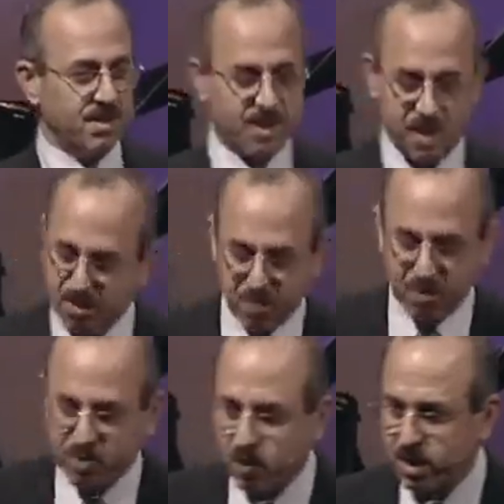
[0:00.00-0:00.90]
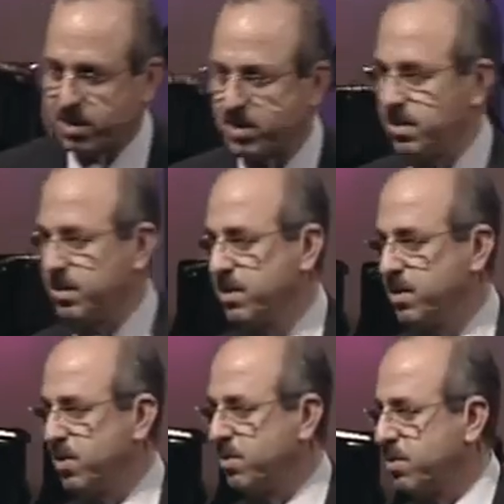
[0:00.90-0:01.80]
Government was,
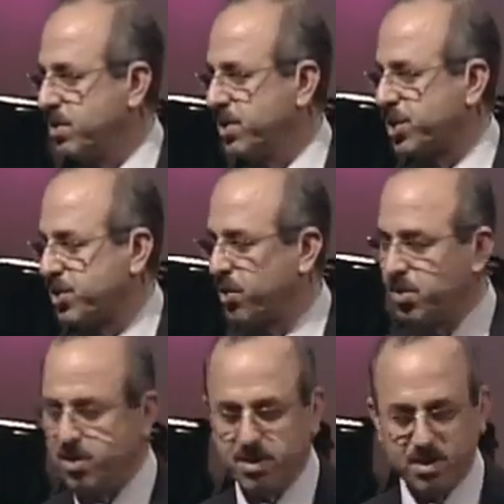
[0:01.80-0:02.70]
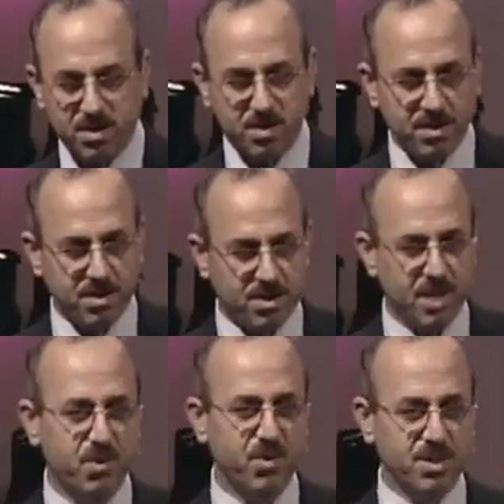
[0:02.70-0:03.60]
destroyed.
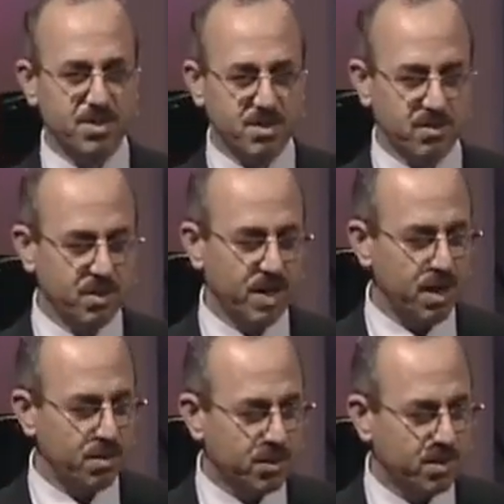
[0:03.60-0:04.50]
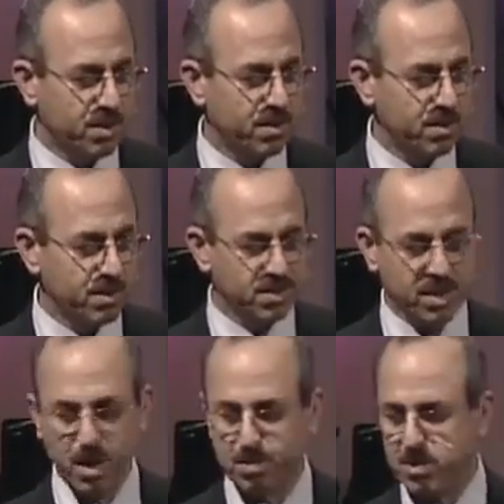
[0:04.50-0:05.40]
Some of us were able to
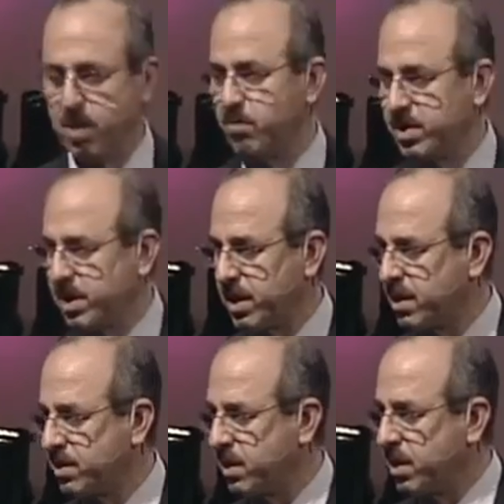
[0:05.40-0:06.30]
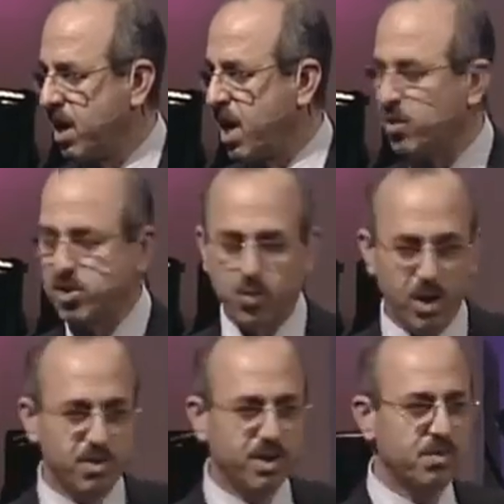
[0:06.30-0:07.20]
escape, some were killed. I was one
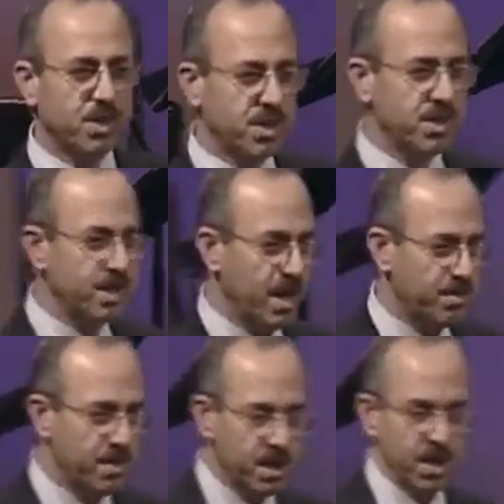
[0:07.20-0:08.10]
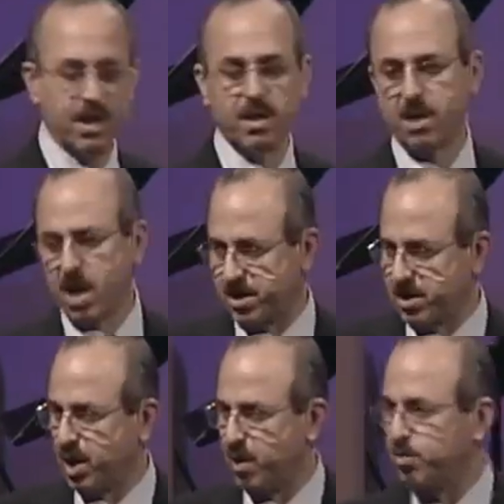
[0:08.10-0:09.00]
of them, kidnapped in
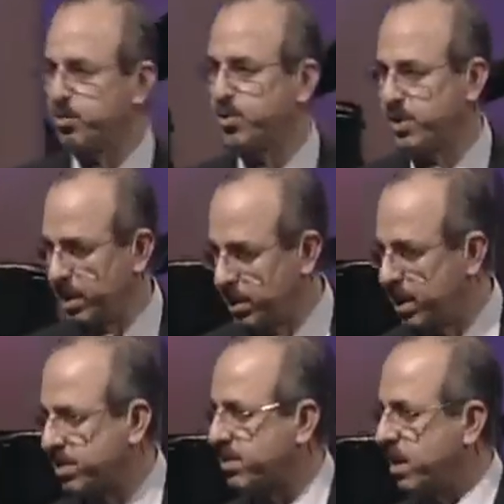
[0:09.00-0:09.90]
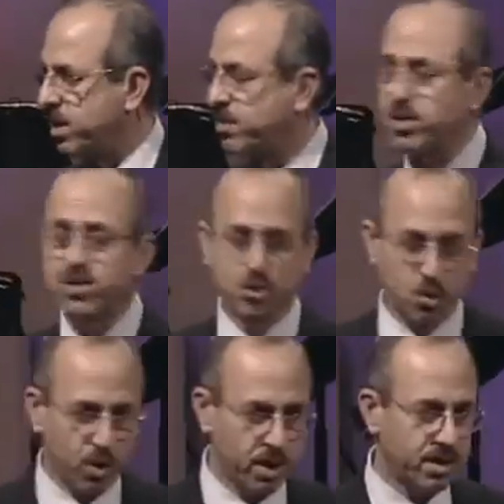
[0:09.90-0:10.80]
nighttime, put in a dead cell. It was a
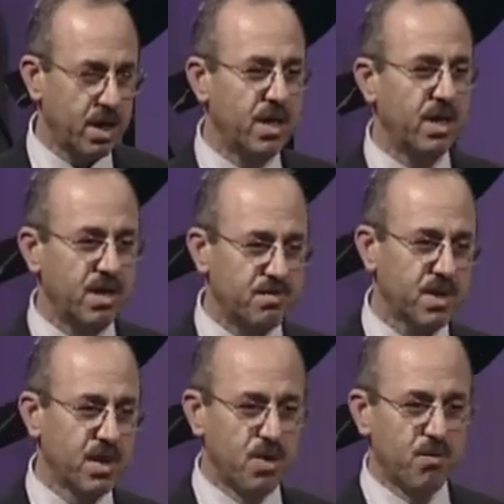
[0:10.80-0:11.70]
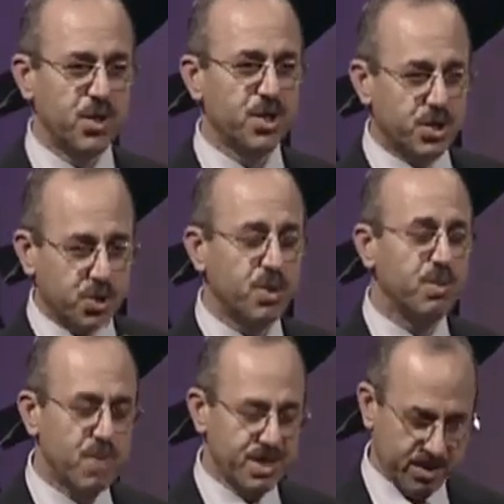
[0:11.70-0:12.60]
toilet. I lived first 3
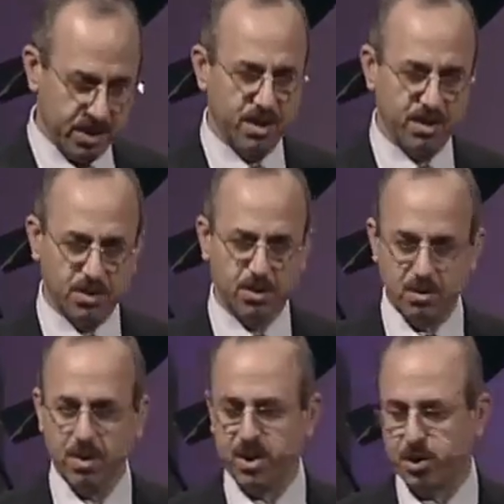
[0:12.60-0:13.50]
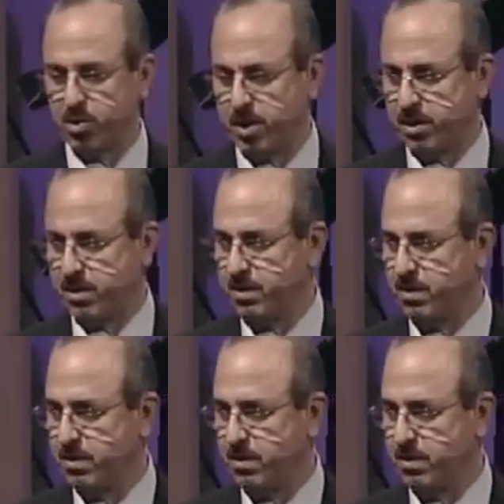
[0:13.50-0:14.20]
months in a toilet.